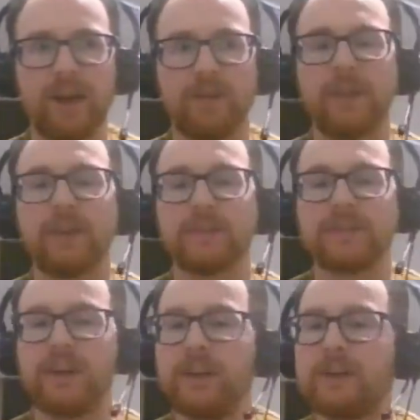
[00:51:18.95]
I think
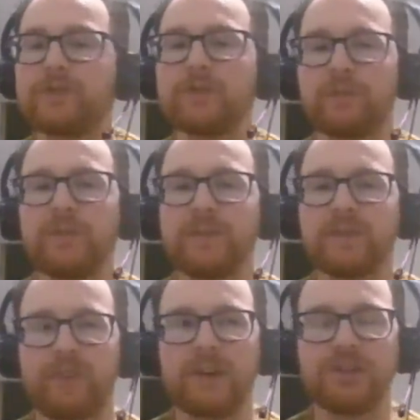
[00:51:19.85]
certainly under a
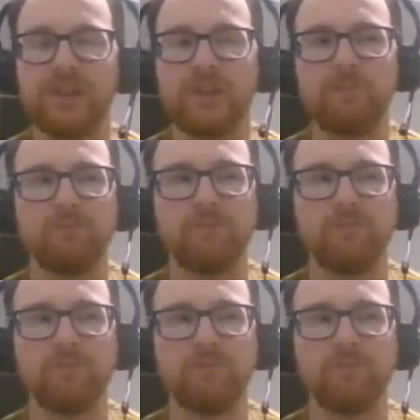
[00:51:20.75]
previous regime,